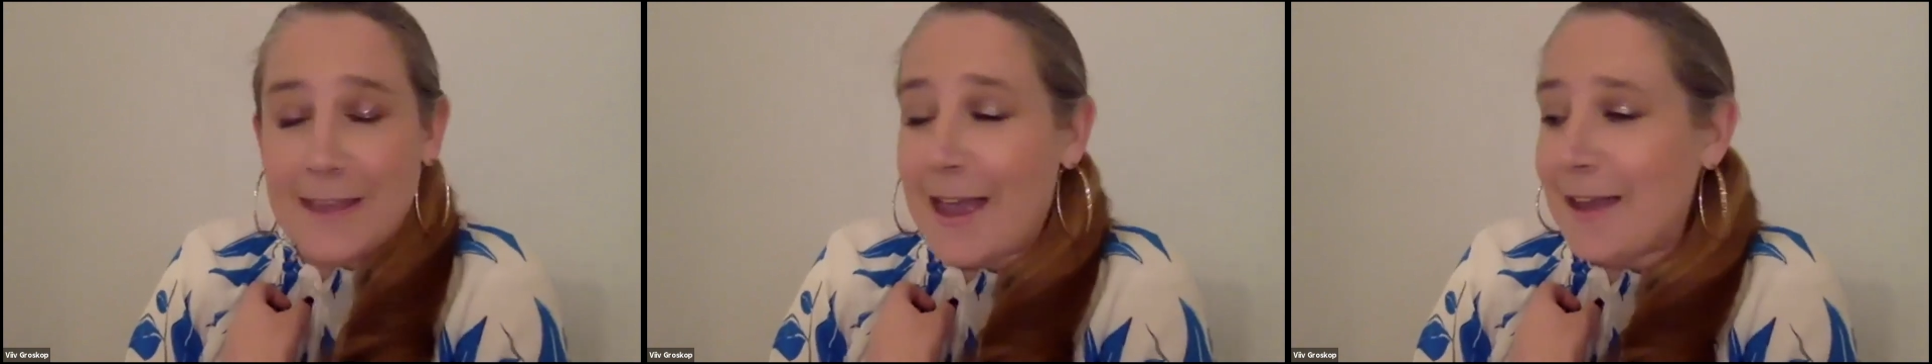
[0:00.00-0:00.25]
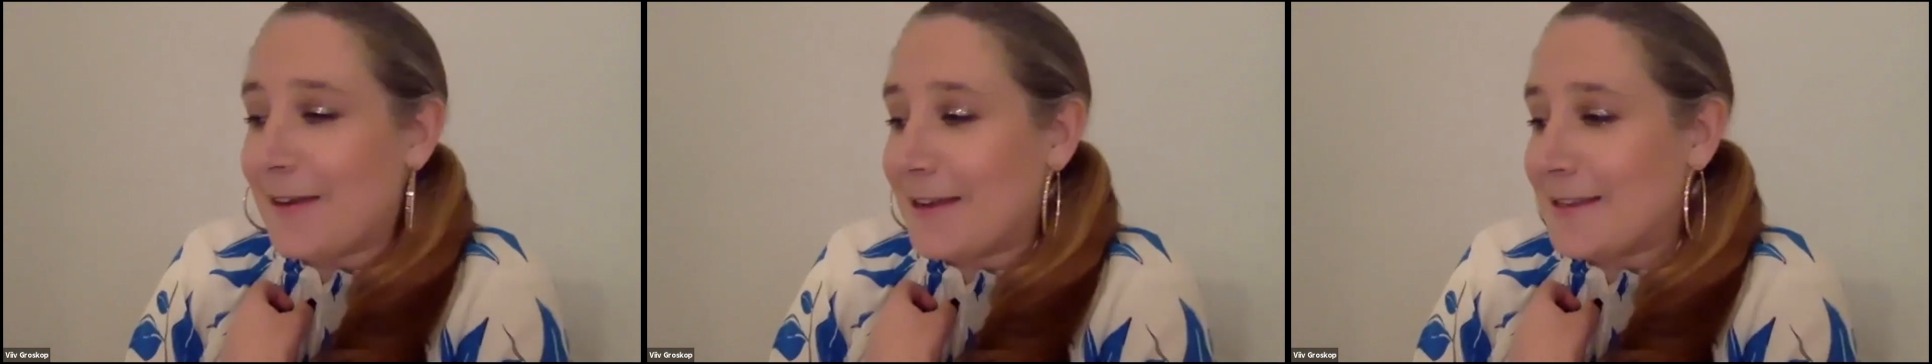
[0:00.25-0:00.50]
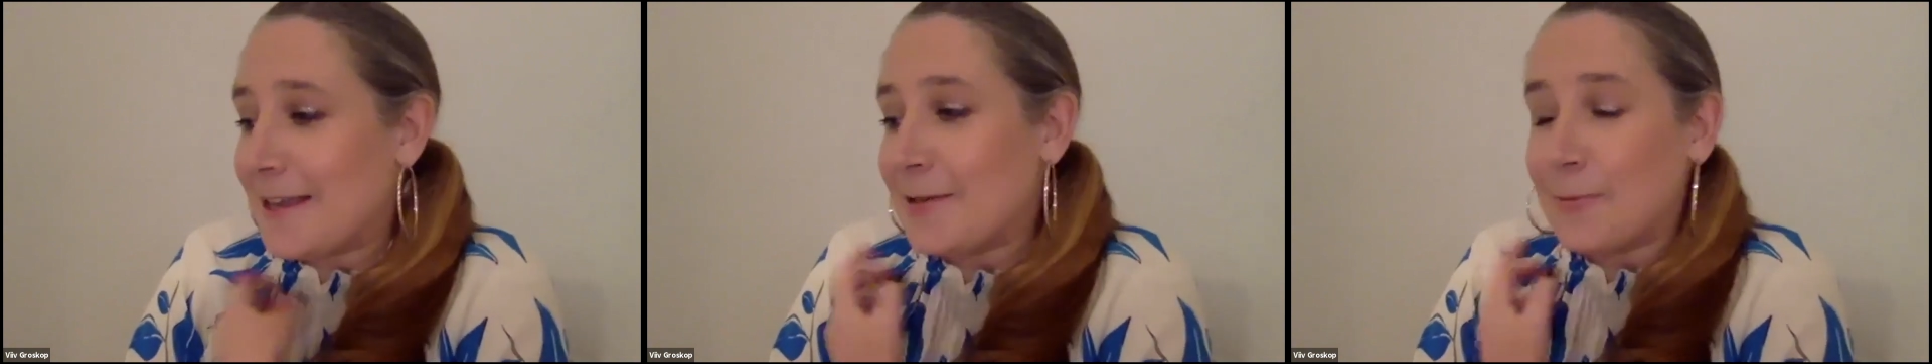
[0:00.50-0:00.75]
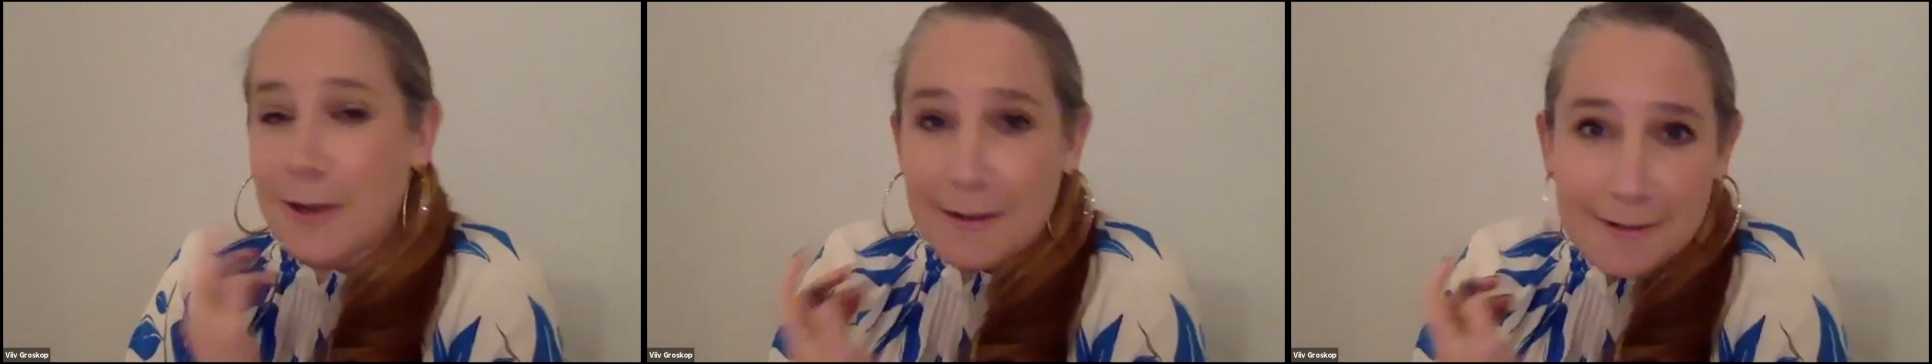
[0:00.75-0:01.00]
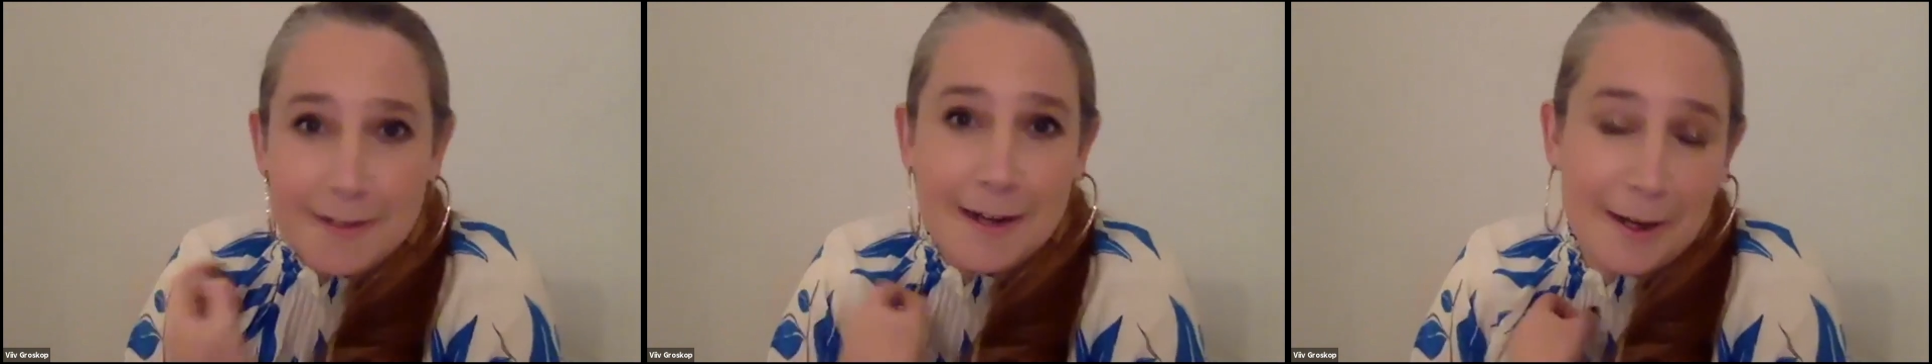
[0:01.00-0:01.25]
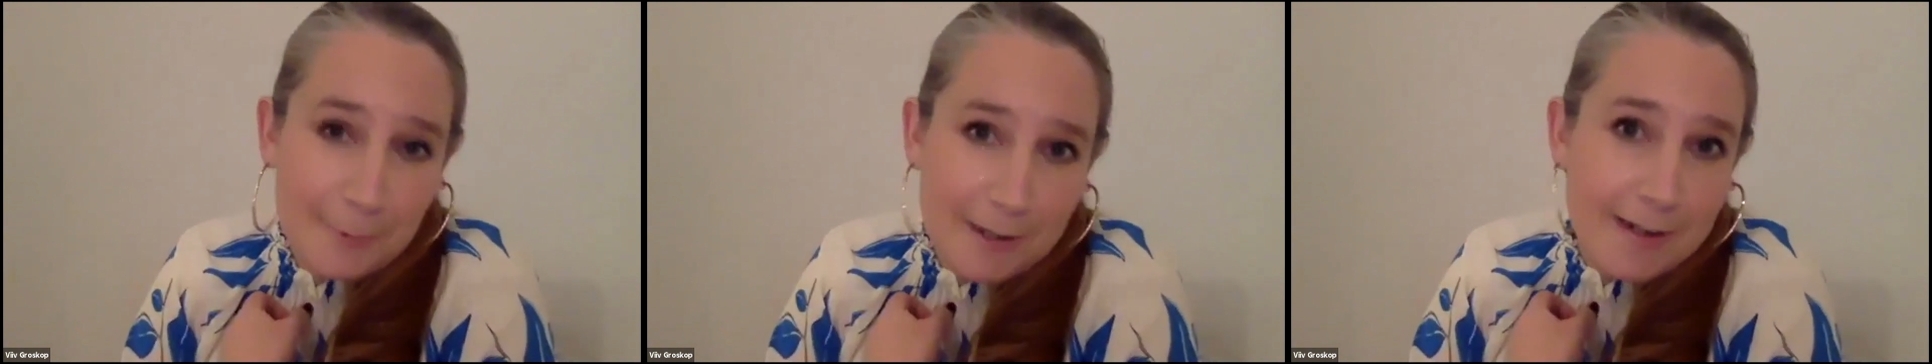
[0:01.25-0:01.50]
And I said, well, you
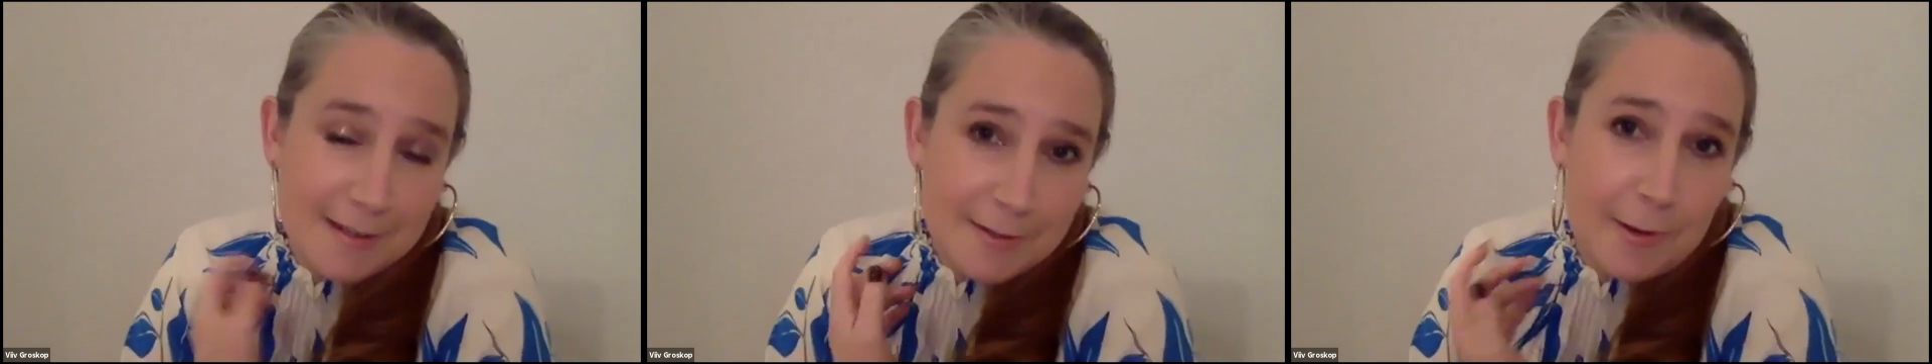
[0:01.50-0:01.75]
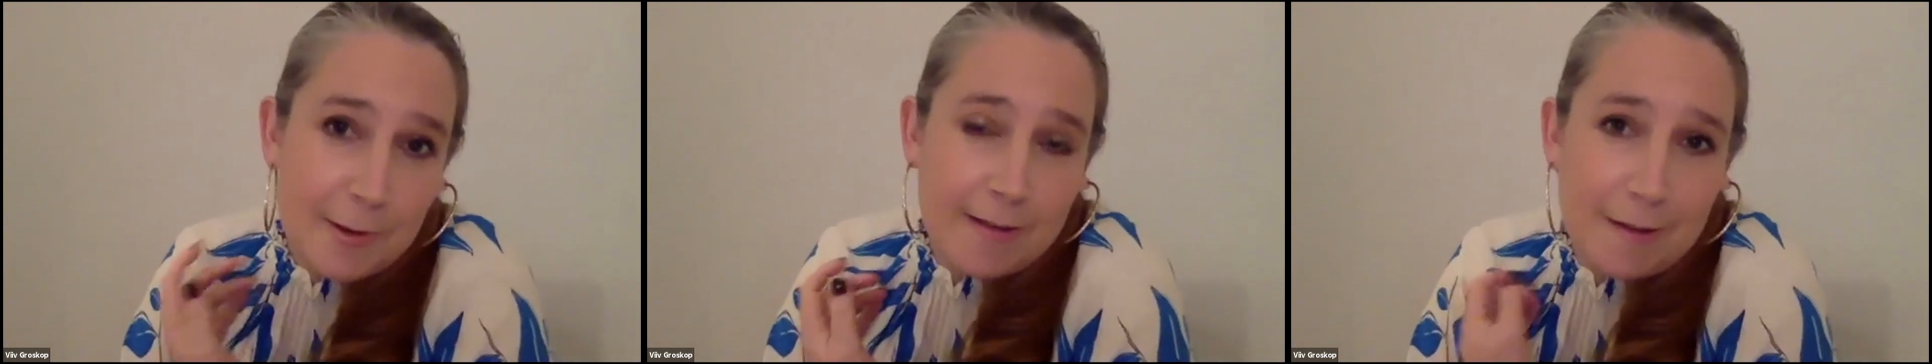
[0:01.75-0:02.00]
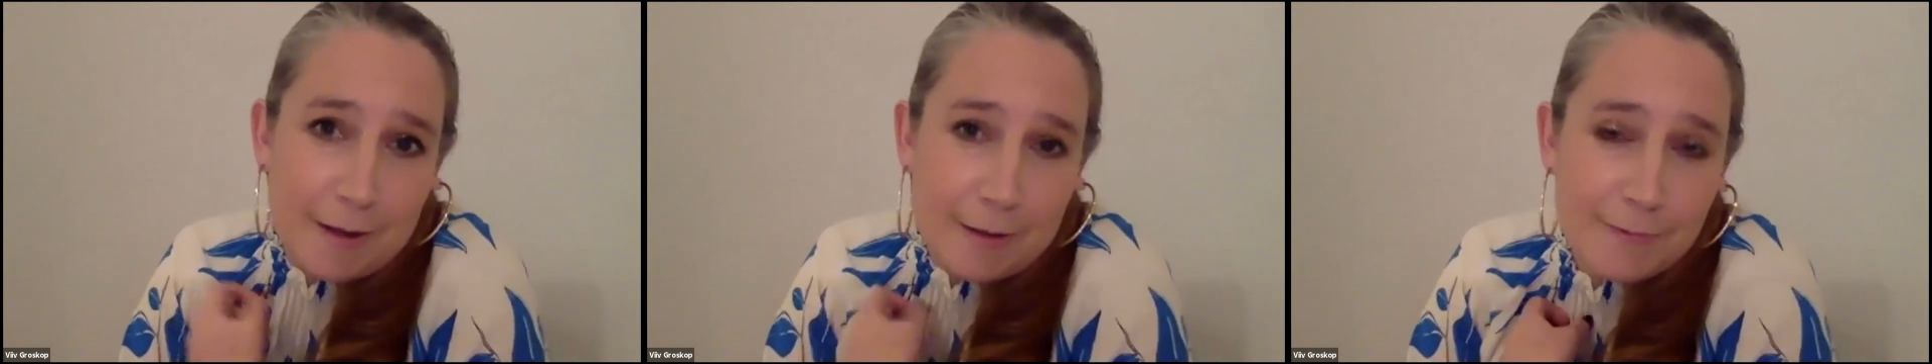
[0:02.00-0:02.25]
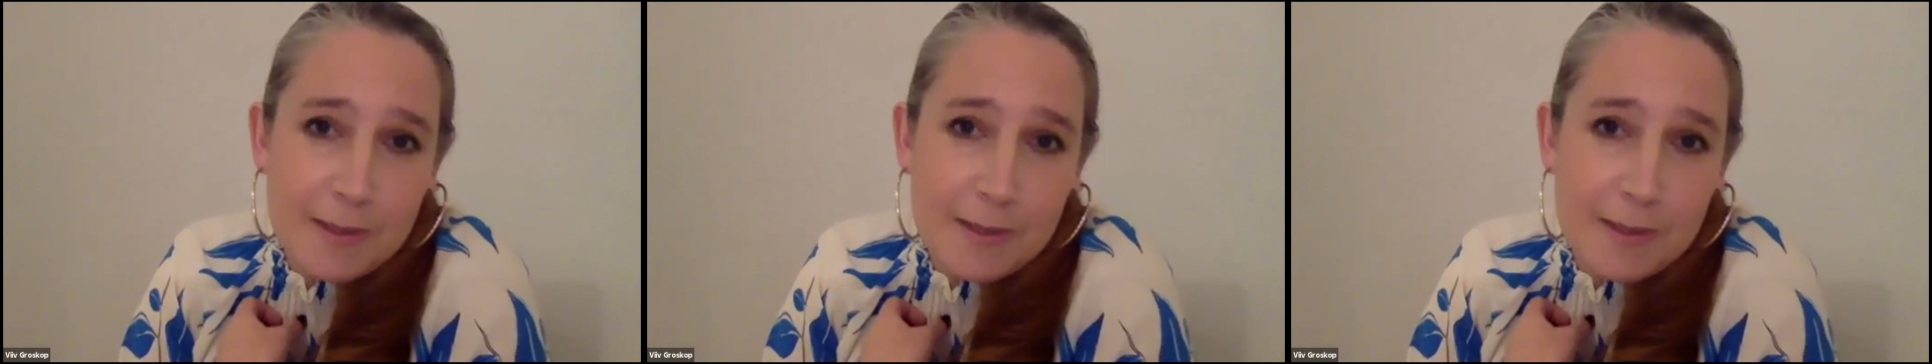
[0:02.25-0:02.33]
know, well, it's quite hard for